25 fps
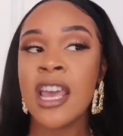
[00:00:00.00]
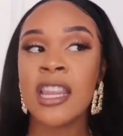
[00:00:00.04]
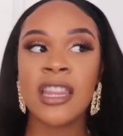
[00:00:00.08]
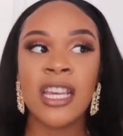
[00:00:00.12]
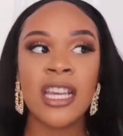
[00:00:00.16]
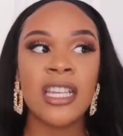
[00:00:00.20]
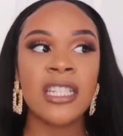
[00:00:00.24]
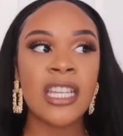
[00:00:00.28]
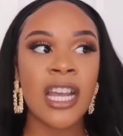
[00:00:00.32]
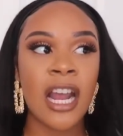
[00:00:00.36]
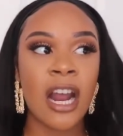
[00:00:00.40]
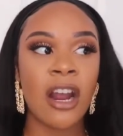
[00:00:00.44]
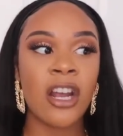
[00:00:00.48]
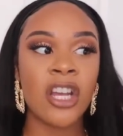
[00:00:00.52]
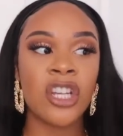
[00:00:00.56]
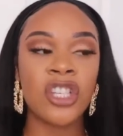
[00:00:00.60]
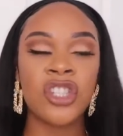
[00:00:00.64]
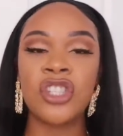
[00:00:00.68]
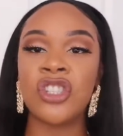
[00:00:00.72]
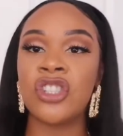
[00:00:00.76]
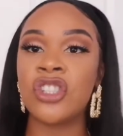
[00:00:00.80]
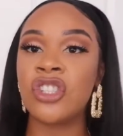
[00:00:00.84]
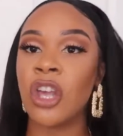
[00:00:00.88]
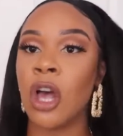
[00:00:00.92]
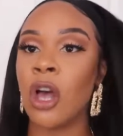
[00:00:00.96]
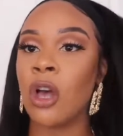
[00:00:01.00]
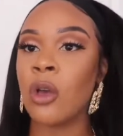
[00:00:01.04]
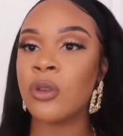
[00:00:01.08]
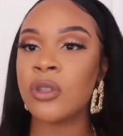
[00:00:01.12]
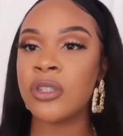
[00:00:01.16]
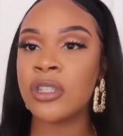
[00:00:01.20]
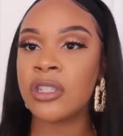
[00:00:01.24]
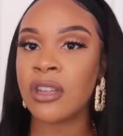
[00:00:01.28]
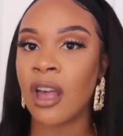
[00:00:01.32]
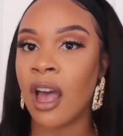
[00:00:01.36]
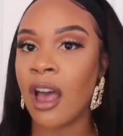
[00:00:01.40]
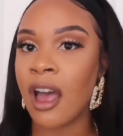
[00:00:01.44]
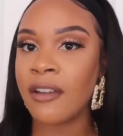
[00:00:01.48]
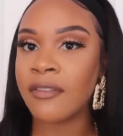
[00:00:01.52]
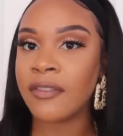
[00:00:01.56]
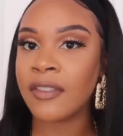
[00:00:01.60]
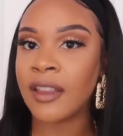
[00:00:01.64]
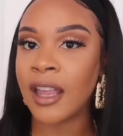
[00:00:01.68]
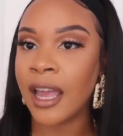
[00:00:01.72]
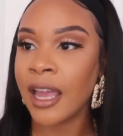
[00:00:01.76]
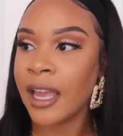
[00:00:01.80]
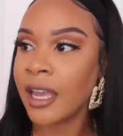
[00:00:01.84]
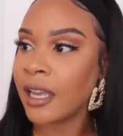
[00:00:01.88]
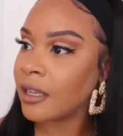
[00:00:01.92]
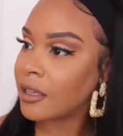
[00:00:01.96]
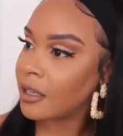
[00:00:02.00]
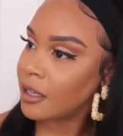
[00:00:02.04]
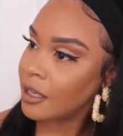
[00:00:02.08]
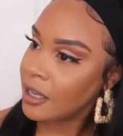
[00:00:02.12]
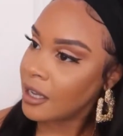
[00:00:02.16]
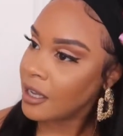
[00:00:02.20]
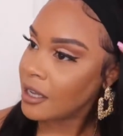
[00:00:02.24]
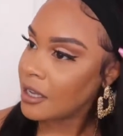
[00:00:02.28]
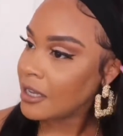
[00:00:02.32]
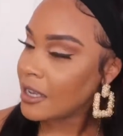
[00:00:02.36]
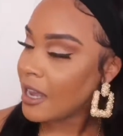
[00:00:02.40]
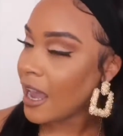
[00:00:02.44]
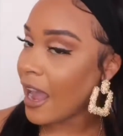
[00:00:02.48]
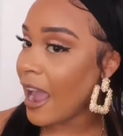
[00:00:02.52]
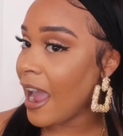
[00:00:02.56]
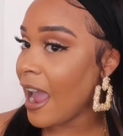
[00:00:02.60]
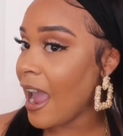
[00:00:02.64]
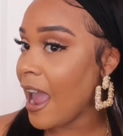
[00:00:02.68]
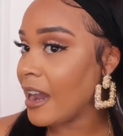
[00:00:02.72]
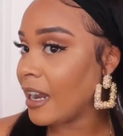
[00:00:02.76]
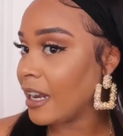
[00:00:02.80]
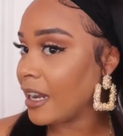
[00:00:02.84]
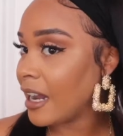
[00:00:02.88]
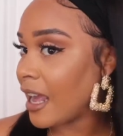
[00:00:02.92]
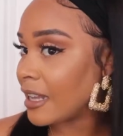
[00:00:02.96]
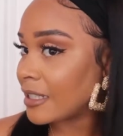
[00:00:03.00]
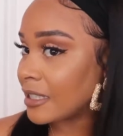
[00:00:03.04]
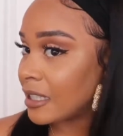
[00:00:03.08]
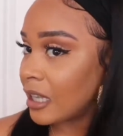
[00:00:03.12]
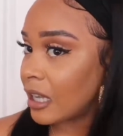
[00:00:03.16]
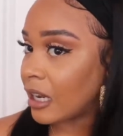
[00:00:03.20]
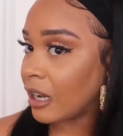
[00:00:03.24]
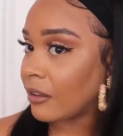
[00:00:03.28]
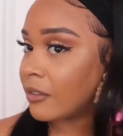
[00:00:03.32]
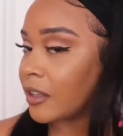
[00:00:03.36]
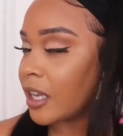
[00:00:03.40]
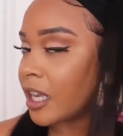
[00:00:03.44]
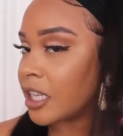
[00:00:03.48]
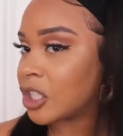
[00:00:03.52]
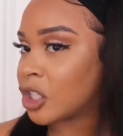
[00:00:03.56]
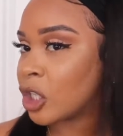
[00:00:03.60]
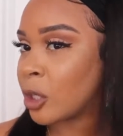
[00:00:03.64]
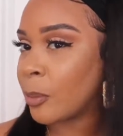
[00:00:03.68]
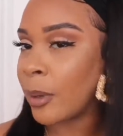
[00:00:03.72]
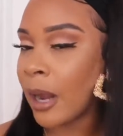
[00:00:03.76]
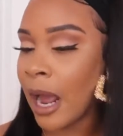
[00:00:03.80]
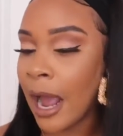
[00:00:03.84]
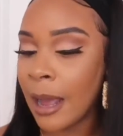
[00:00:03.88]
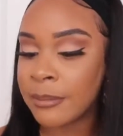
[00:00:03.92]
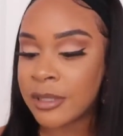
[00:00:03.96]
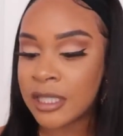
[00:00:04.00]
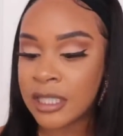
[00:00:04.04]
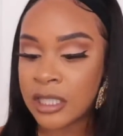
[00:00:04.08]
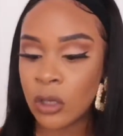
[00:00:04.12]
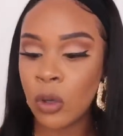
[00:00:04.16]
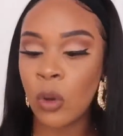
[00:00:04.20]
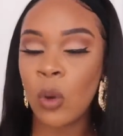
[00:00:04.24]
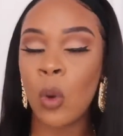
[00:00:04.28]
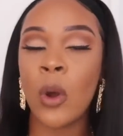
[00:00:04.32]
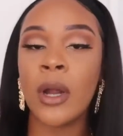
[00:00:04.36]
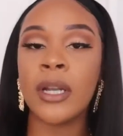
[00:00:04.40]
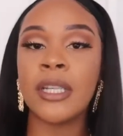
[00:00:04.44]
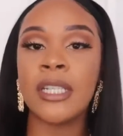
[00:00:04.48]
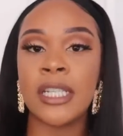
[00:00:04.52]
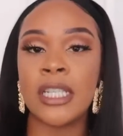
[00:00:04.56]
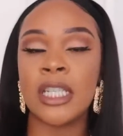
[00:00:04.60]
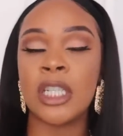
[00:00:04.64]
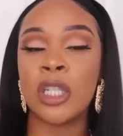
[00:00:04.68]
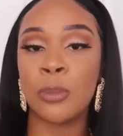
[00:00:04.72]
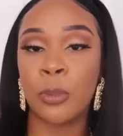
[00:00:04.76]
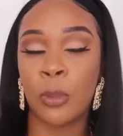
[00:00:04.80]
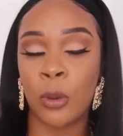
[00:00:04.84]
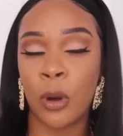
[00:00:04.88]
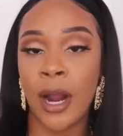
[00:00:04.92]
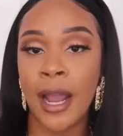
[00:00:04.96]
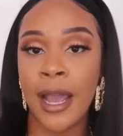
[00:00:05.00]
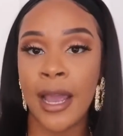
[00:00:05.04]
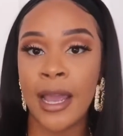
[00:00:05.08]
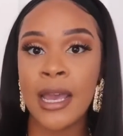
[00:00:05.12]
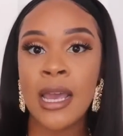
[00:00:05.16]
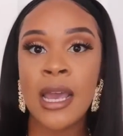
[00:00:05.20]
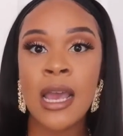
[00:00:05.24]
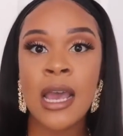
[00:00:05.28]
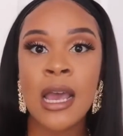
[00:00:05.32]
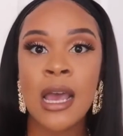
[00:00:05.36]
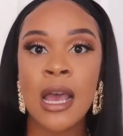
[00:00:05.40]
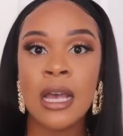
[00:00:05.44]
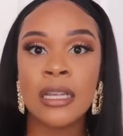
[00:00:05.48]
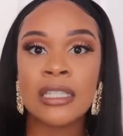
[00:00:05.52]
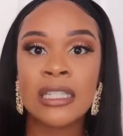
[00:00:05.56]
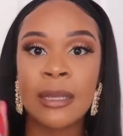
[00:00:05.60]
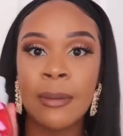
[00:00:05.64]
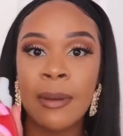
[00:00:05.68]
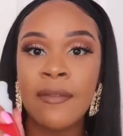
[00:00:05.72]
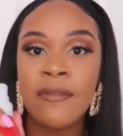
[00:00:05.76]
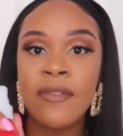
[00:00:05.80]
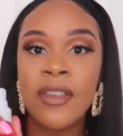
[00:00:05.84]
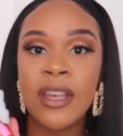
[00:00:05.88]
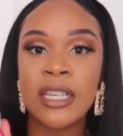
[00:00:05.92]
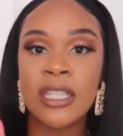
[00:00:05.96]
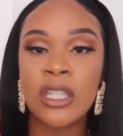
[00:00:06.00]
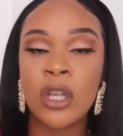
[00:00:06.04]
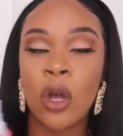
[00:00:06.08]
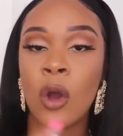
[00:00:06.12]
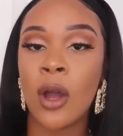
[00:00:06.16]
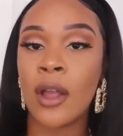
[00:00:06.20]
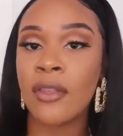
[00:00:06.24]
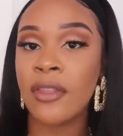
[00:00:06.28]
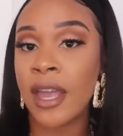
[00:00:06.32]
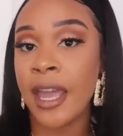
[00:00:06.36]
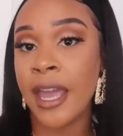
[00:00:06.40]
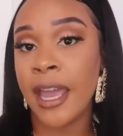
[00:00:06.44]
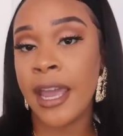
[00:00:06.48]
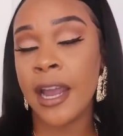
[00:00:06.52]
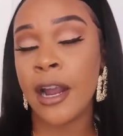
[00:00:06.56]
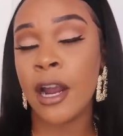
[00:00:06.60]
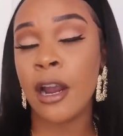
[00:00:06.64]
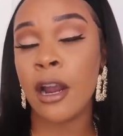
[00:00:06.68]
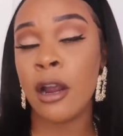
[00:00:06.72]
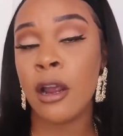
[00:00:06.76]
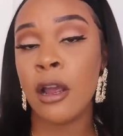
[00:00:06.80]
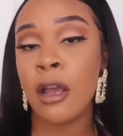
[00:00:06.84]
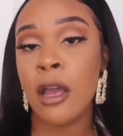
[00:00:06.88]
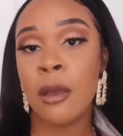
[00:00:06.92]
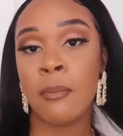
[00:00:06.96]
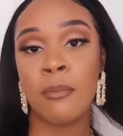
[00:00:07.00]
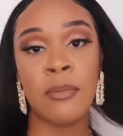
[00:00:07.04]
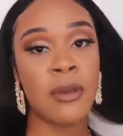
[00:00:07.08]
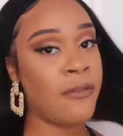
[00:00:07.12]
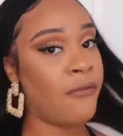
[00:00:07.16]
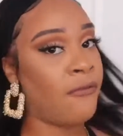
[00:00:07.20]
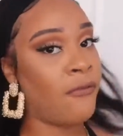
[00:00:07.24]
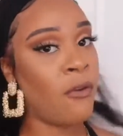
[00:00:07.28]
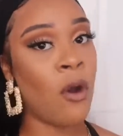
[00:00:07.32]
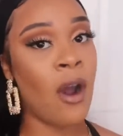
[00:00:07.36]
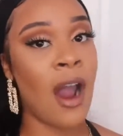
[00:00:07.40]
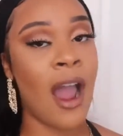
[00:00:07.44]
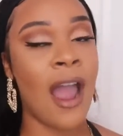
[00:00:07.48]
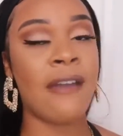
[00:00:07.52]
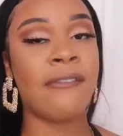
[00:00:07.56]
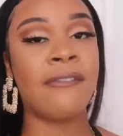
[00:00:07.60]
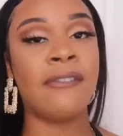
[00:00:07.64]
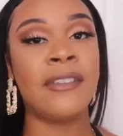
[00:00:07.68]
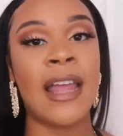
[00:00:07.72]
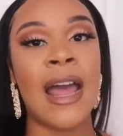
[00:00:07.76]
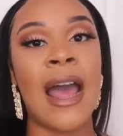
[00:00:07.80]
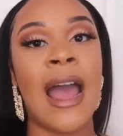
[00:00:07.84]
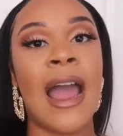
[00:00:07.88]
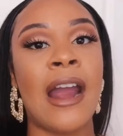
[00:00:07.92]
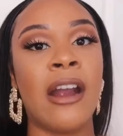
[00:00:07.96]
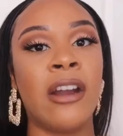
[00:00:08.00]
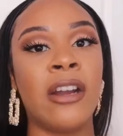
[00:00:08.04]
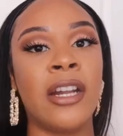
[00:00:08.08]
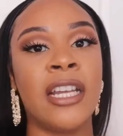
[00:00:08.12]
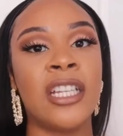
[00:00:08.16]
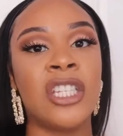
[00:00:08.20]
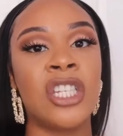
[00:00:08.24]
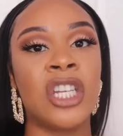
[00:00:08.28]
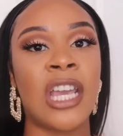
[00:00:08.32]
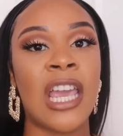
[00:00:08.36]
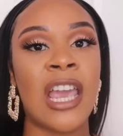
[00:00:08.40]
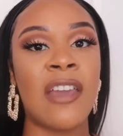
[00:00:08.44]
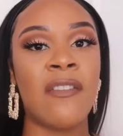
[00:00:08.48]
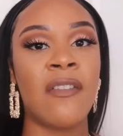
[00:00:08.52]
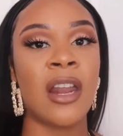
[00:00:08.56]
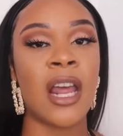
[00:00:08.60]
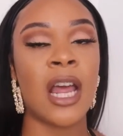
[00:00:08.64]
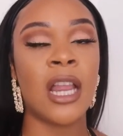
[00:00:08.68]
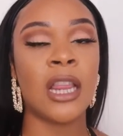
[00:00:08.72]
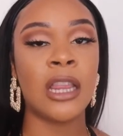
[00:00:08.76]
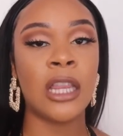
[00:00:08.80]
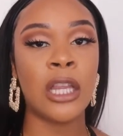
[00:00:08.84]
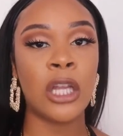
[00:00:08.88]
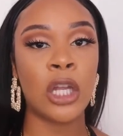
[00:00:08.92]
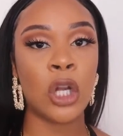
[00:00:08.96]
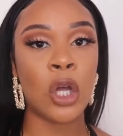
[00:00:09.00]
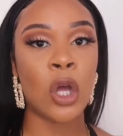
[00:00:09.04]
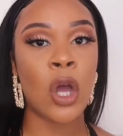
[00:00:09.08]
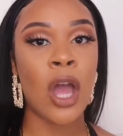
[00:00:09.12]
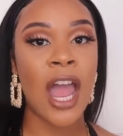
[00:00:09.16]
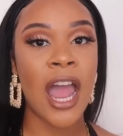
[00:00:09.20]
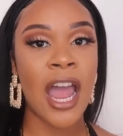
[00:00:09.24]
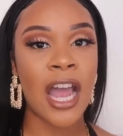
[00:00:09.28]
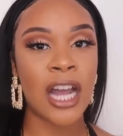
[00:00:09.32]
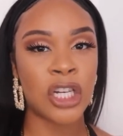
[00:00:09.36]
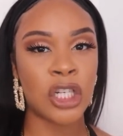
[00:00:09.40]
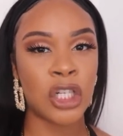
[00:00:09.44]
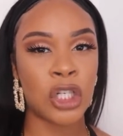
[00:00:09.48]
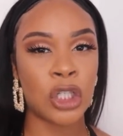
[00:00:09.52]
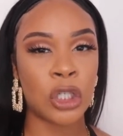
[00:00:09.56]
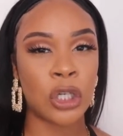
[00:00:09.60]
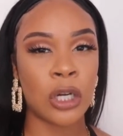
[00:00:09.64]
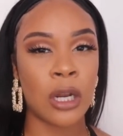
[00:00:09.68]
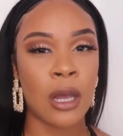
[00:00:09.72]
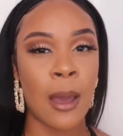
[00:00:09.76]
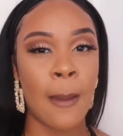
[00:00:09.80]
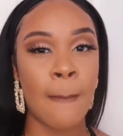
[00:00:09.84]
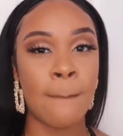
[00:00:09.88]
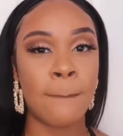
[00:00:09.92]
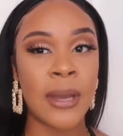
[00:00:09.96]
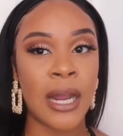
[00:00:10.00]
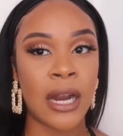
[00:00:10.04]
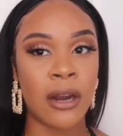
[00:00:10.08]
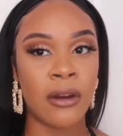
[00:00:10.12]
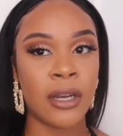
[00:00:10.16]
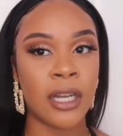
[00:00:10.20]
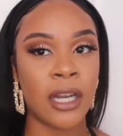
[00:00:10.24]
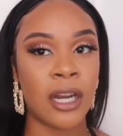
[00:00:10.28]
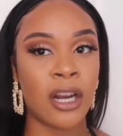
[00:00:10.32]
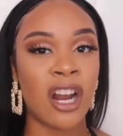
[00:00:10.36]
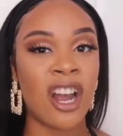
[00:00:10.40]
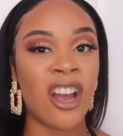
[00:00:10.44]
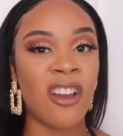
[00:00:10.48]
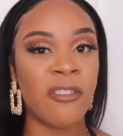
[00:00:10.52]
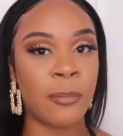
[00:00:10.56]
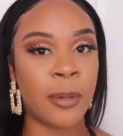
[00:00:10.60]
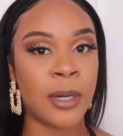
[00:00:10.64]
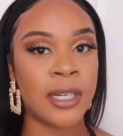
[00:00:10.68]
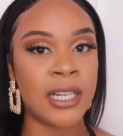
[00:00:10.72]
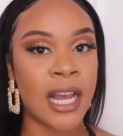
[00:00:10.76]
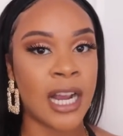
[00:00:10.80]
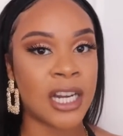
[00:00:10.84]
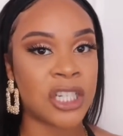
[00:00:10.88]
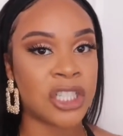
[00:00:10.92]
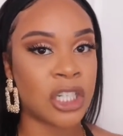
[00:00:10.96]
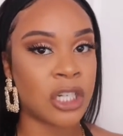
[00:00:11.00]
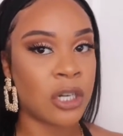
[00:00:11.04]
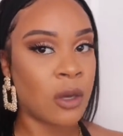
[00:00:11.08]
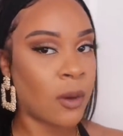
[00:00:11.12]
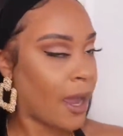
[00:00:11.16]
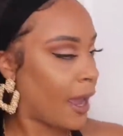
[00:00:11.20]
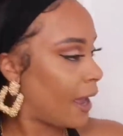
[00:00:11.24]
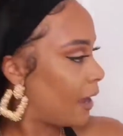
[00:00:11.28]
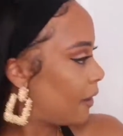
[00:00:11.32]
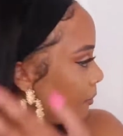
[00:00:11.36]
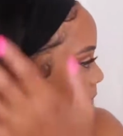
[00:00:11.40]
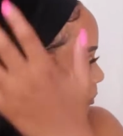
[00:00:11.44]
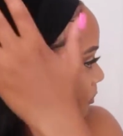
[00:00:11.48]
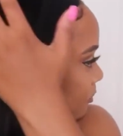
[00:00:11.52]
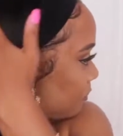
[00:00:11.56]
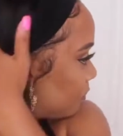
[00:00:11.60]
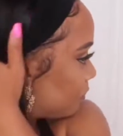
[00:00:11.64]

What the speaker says: This hair is so soft, like, and it has a lot of luster, but I'm still going to spray some of this on the hair before I flat iron it to give it a little extra barrier of protection, okay?